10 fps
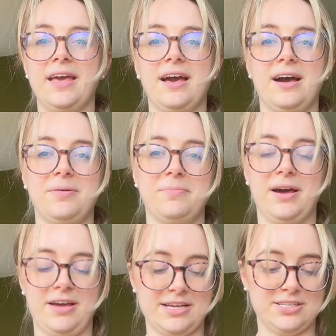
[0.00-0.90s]

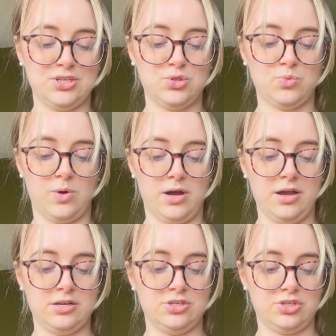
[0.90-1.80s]
As a
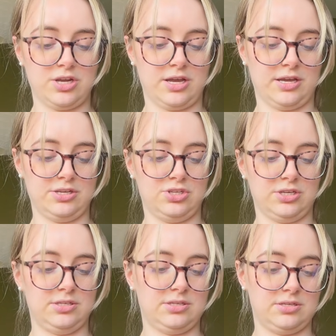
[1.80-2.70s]
swatch, I
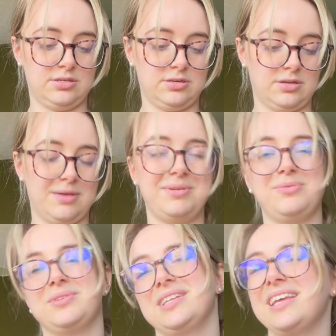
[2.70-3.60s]
didn't
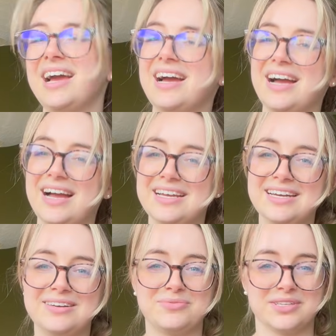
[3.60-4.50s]

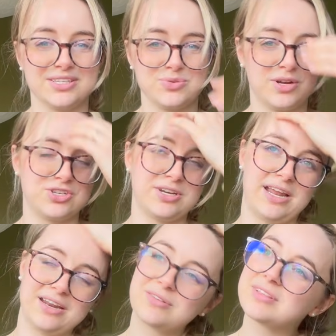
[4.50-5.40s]
really swatch it.
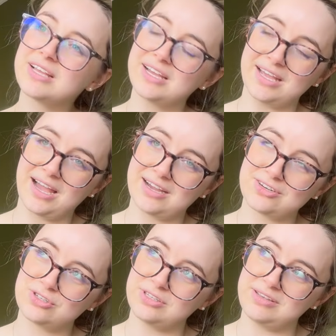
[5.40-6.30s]
I don't think I
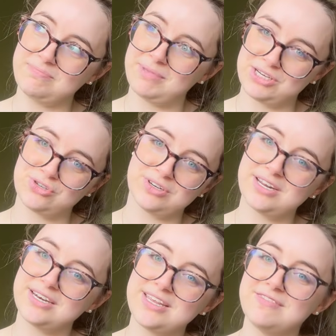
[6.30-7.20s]
actually measured
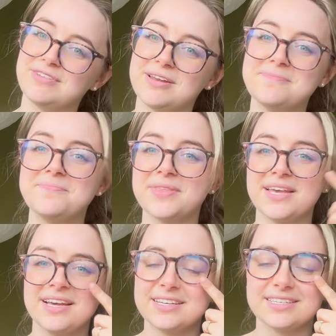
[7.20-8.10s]
it even
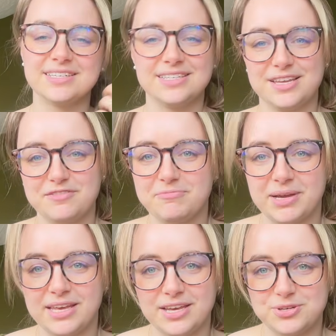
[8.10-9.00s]
to see if
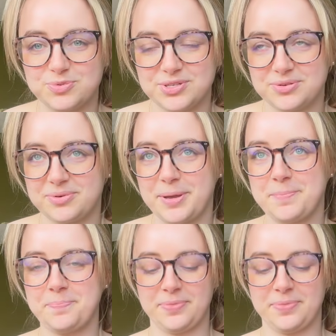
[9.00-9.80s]
my gauge was all right.